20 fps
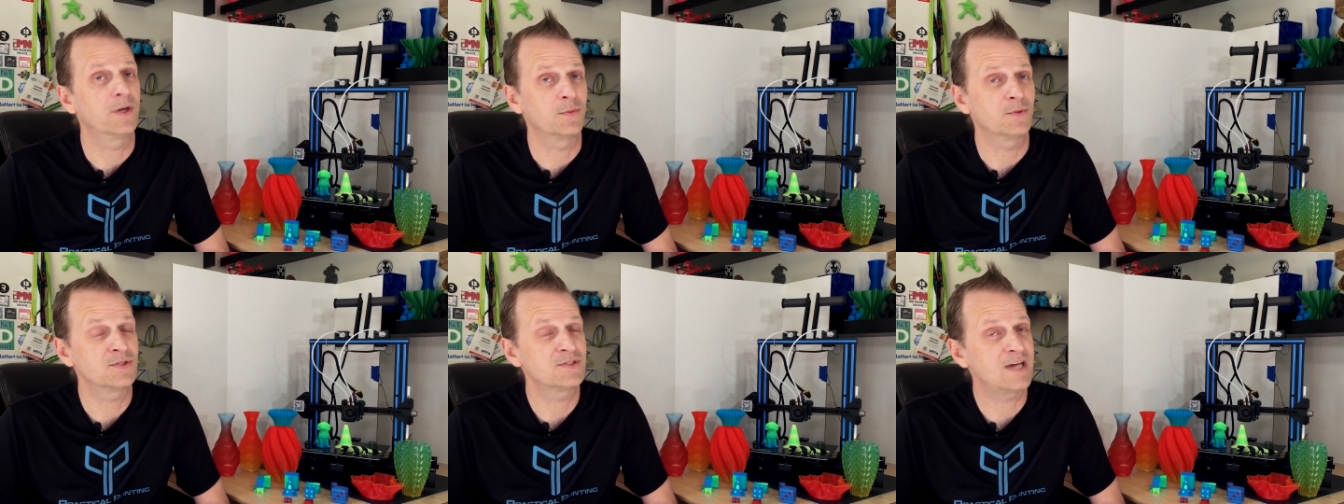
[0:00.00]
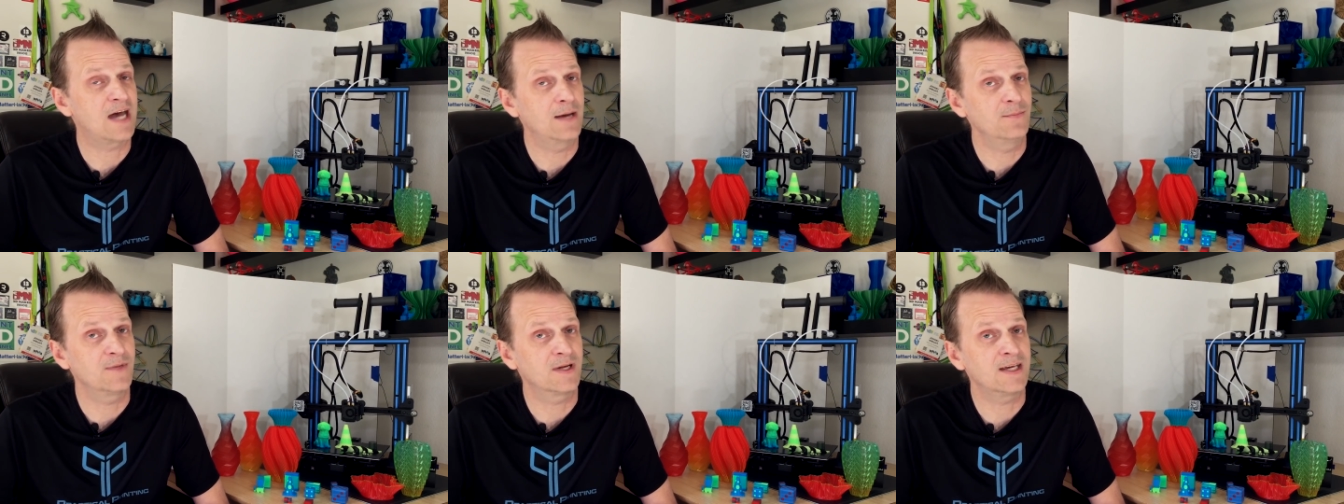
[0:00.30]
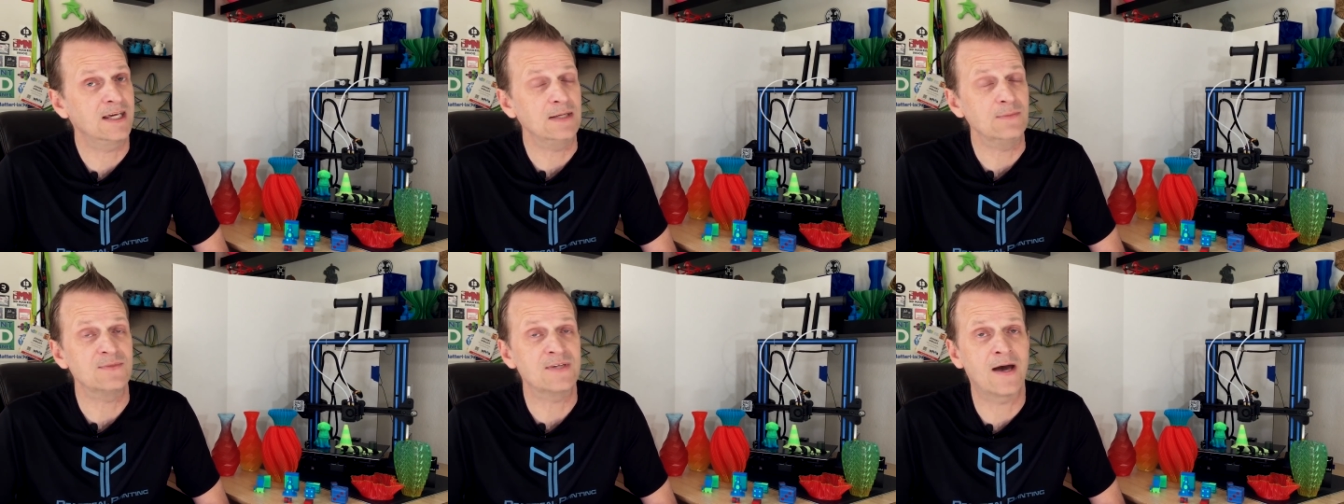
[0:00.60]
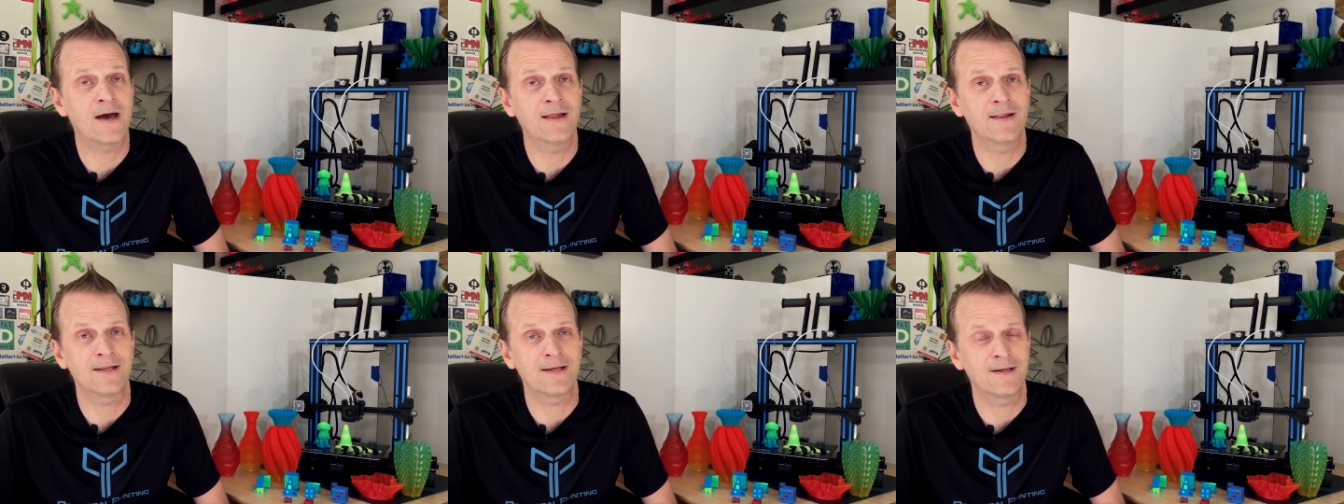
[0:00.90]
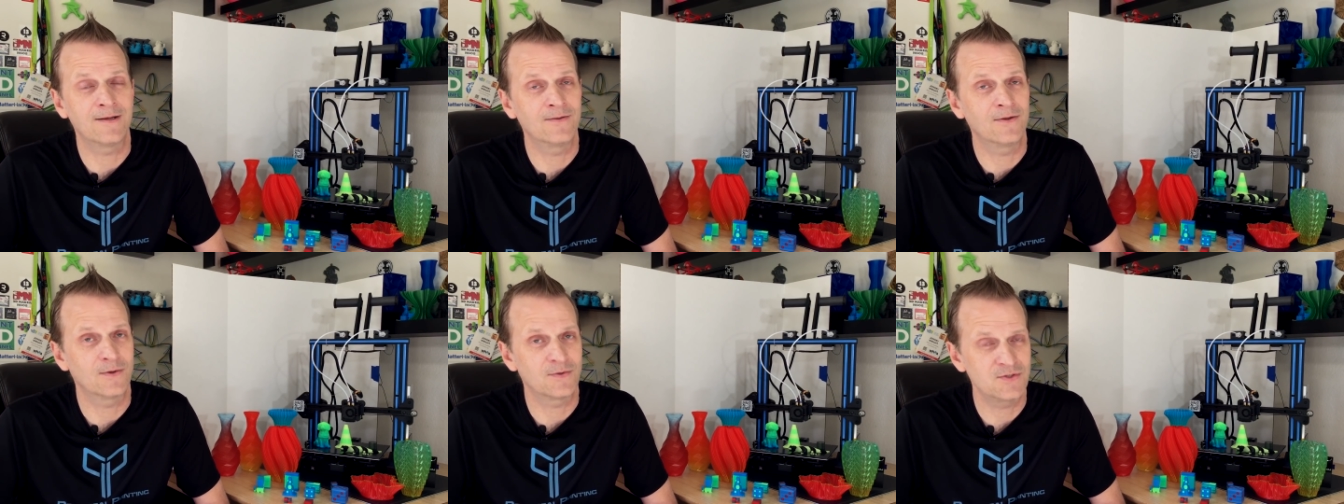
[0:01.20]
but it was time to keep dialing
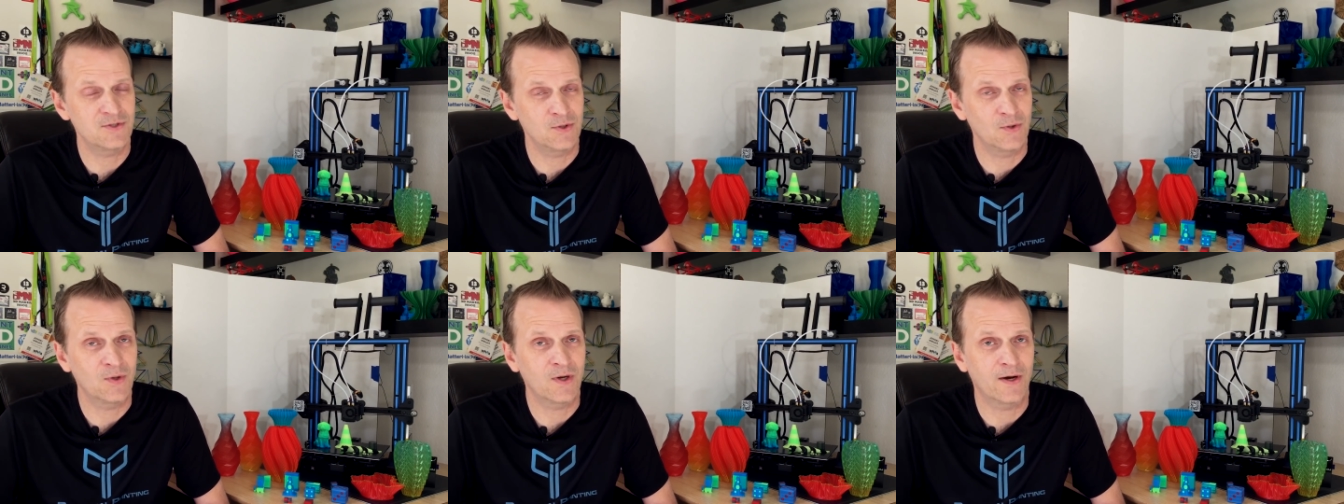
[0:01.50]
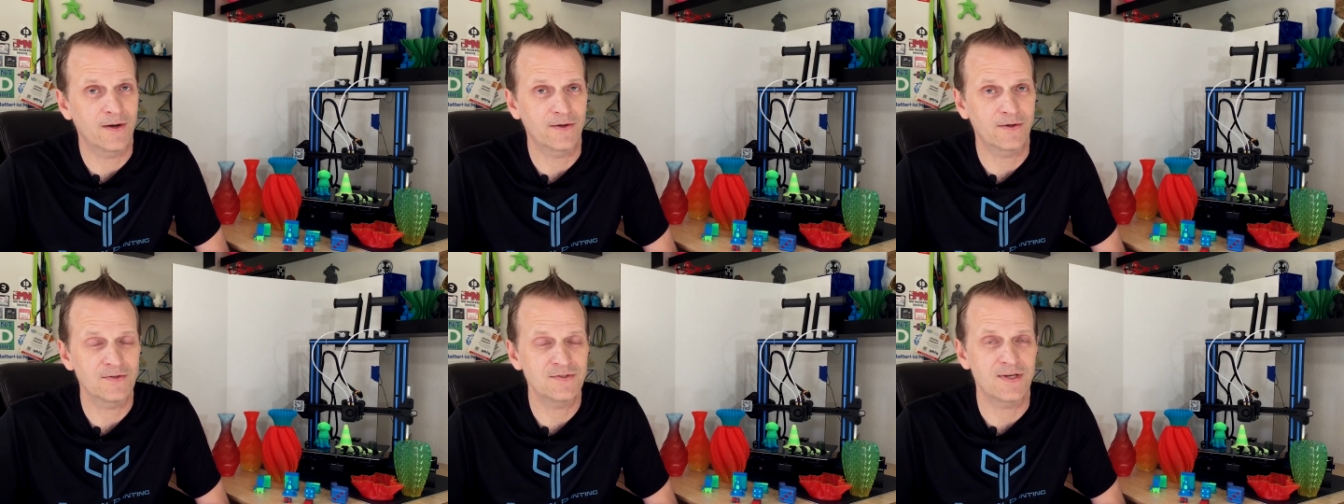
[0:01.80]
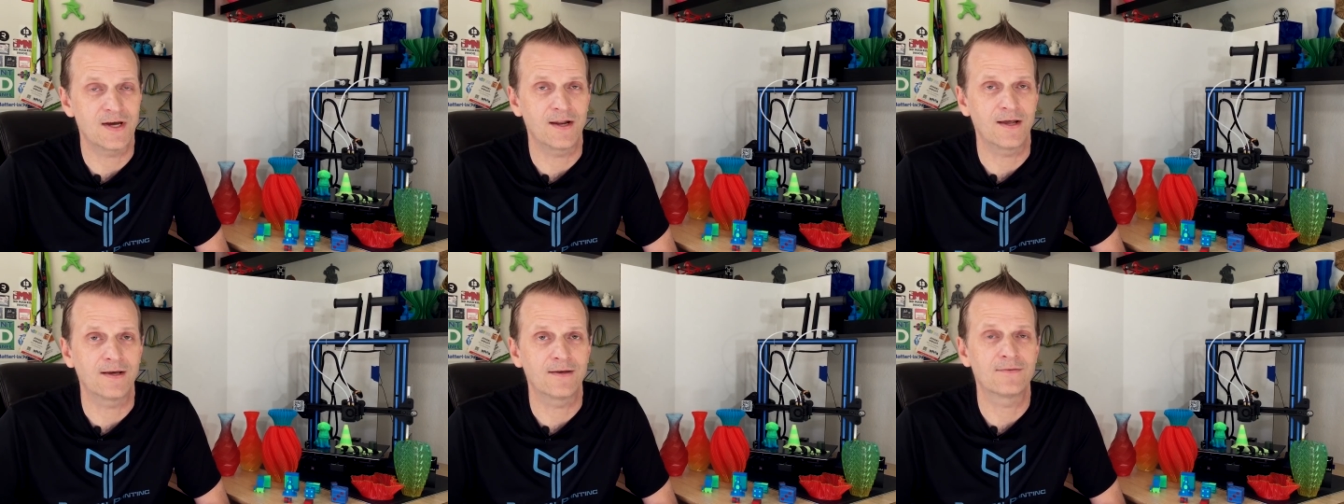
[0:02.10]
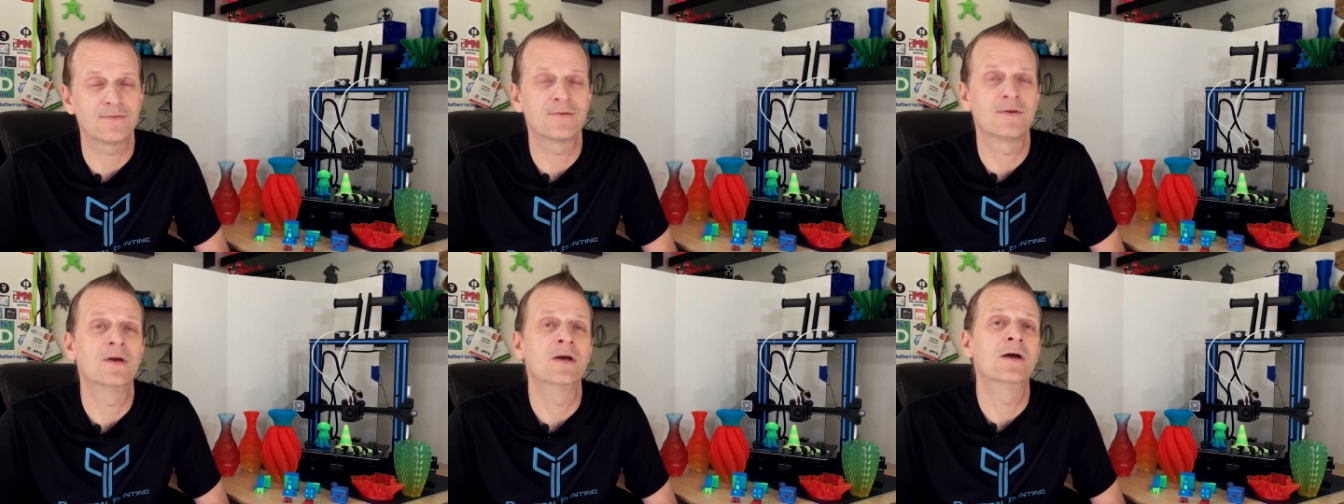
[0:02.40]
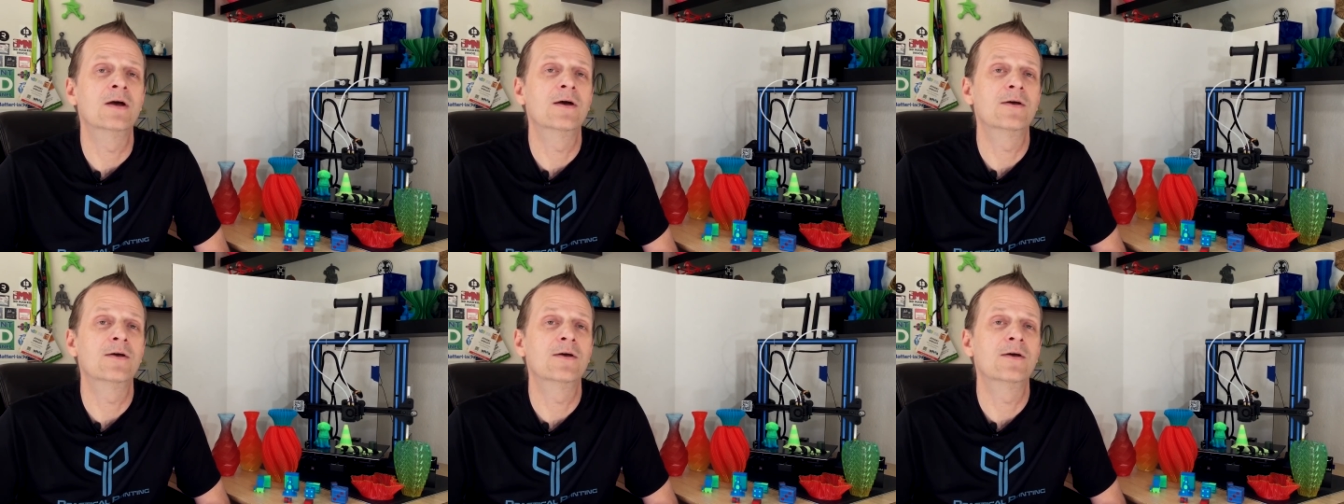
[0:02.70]
in those two color settings.